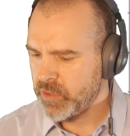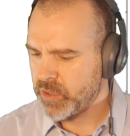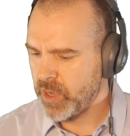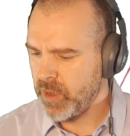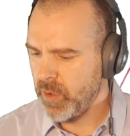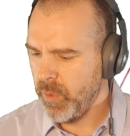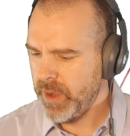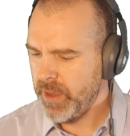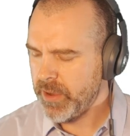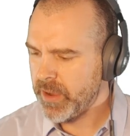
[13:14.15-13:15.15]
So
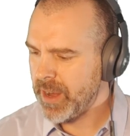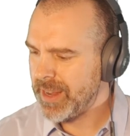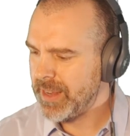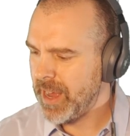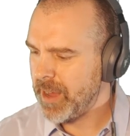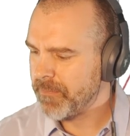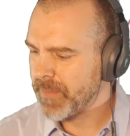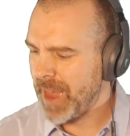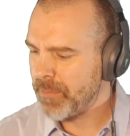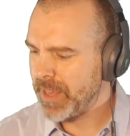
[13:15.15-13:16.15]
one other
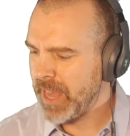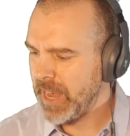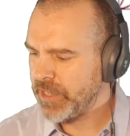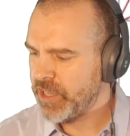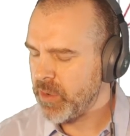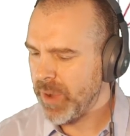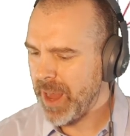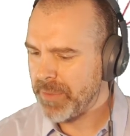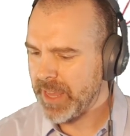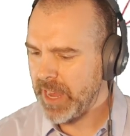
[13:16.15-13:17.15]
application
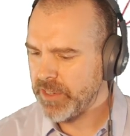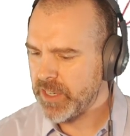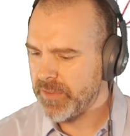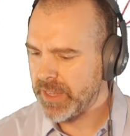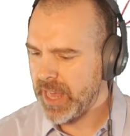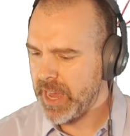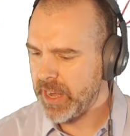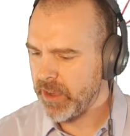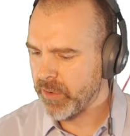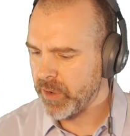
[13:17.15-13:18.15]
of a
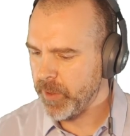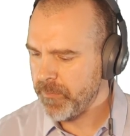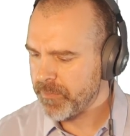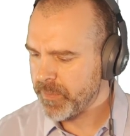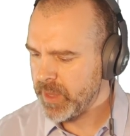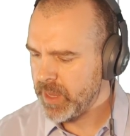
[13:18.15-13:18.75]
line integral